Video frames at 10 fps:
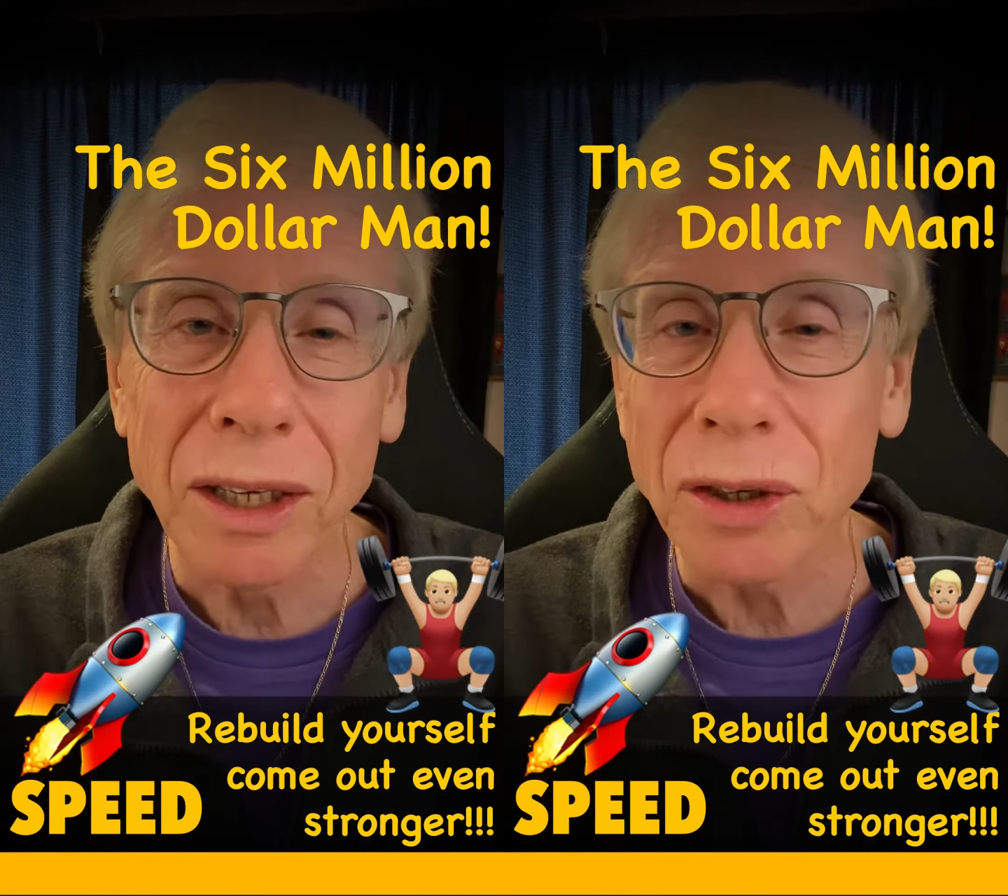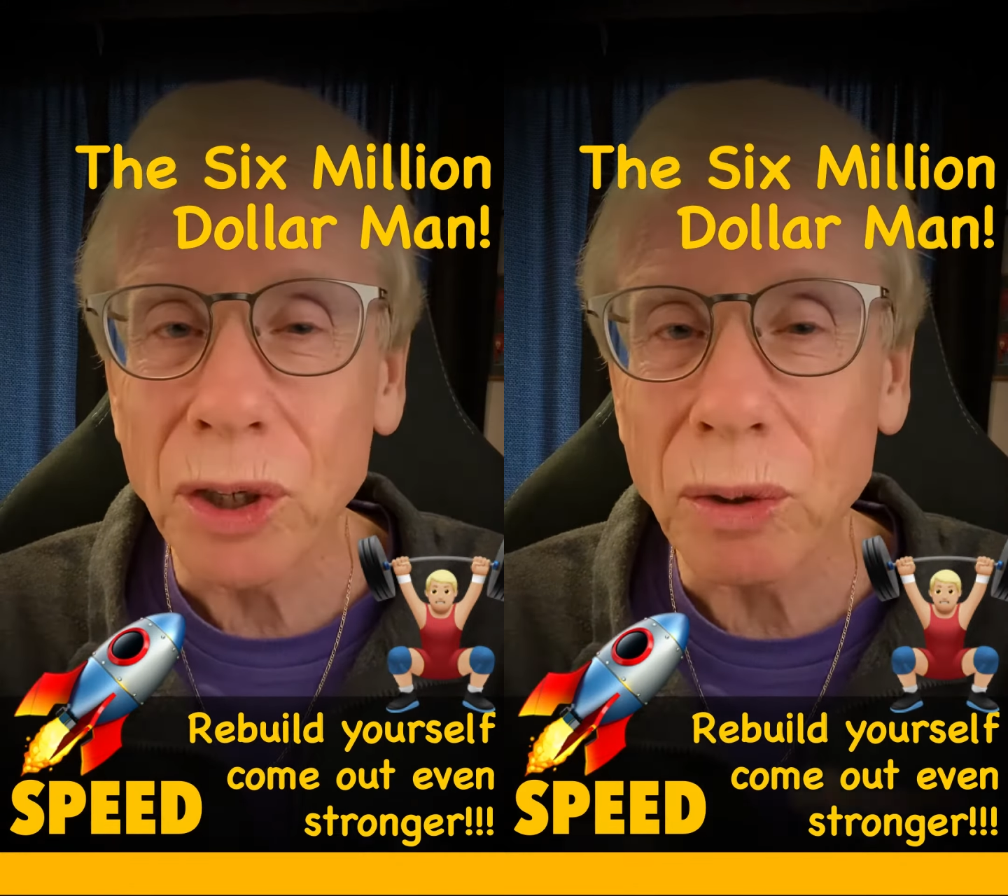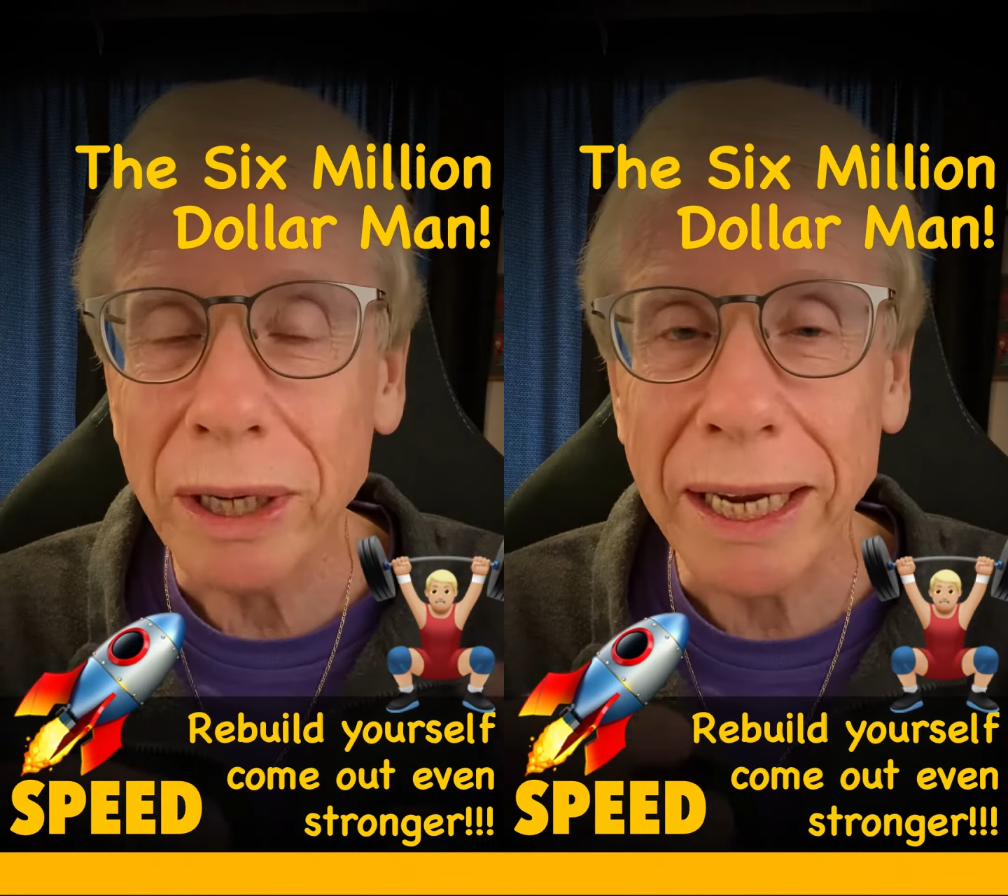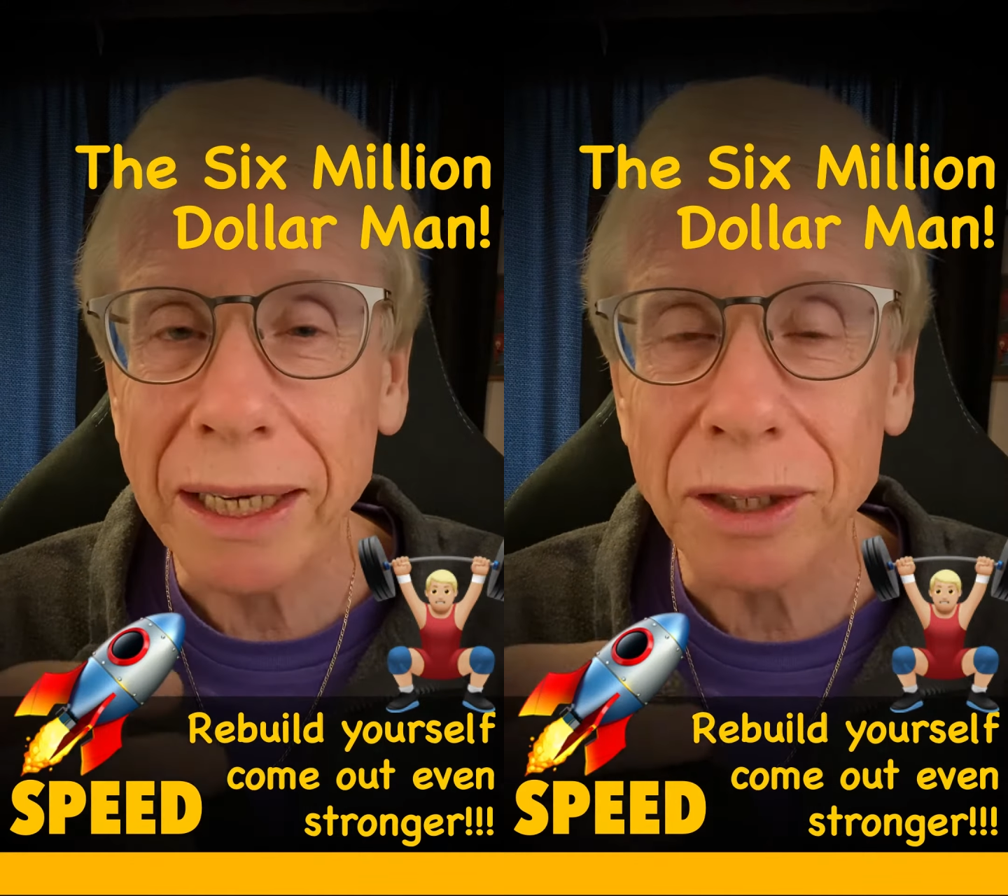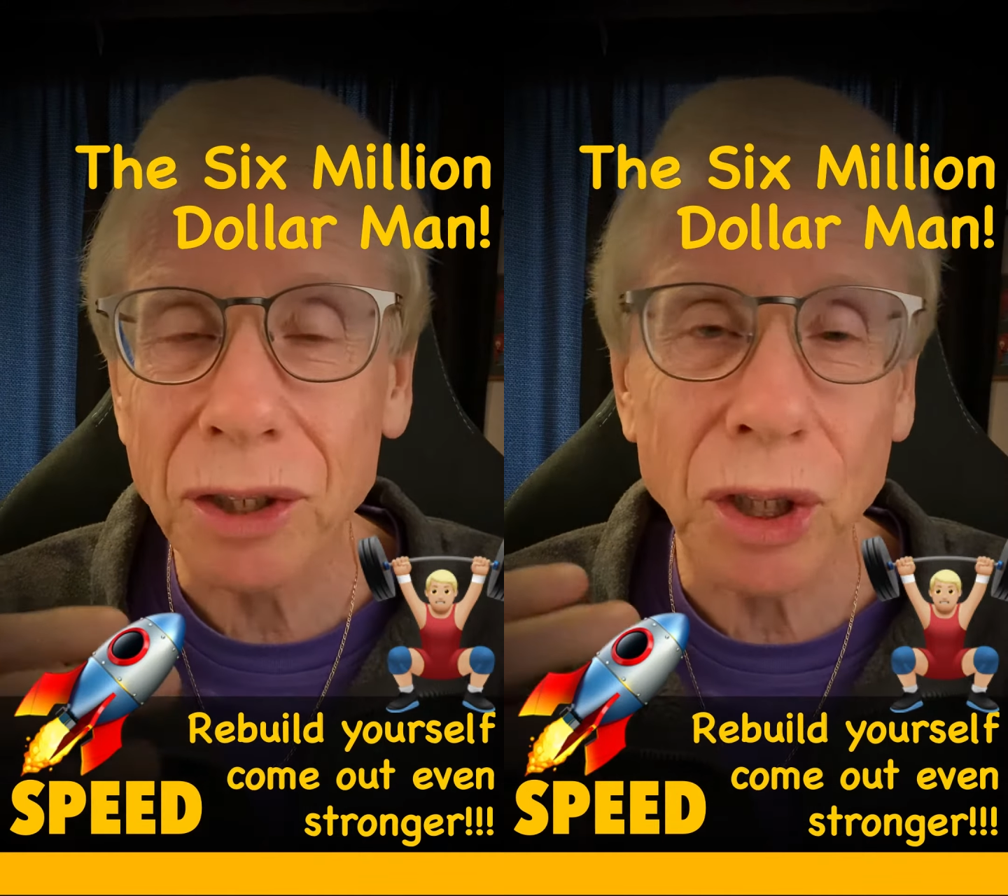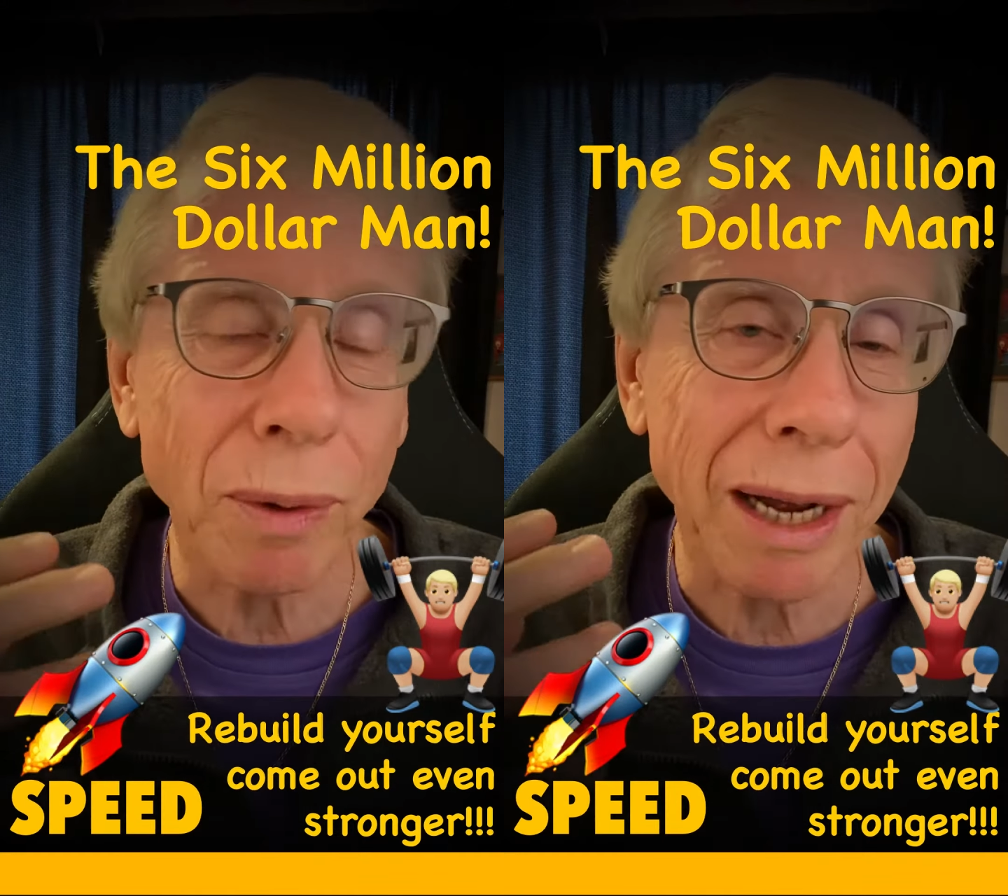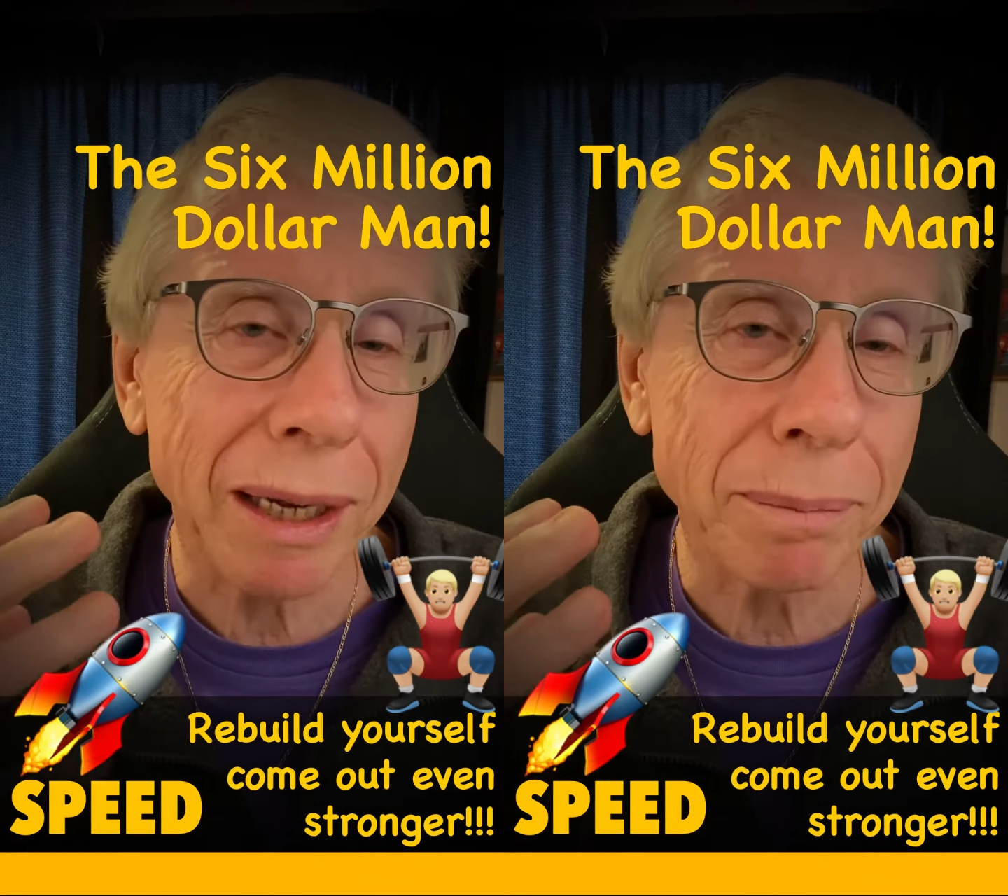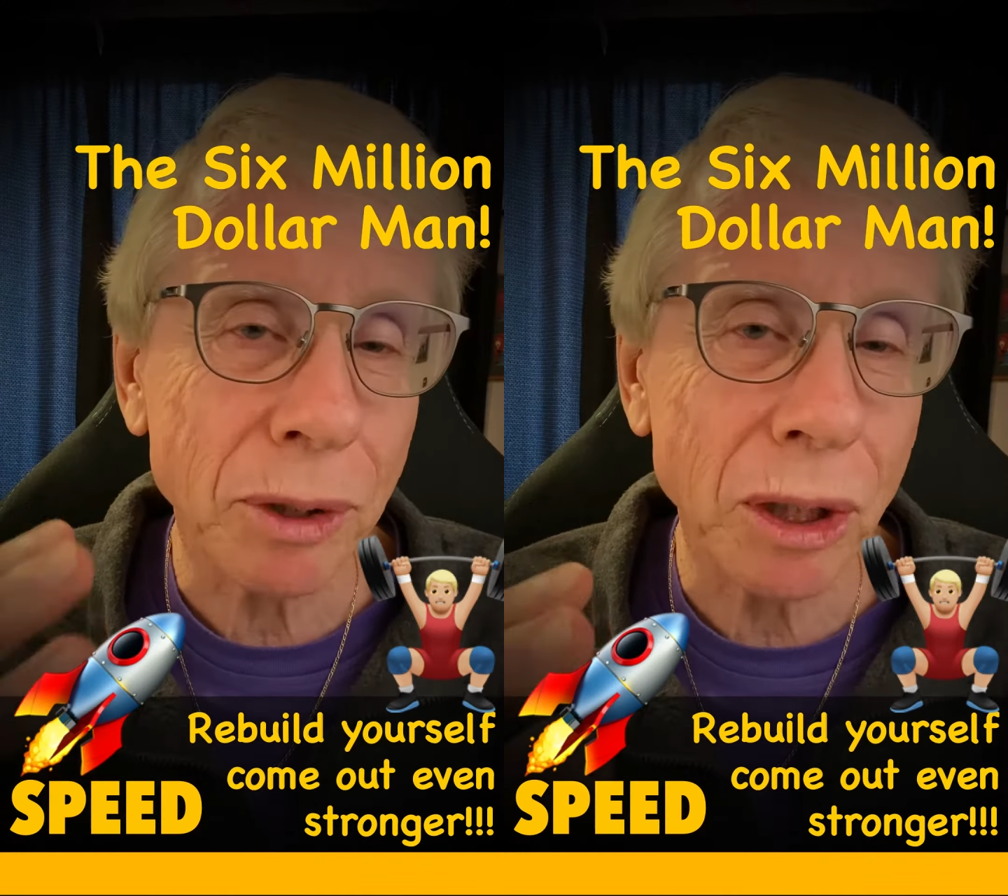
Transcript: new legs, new arms,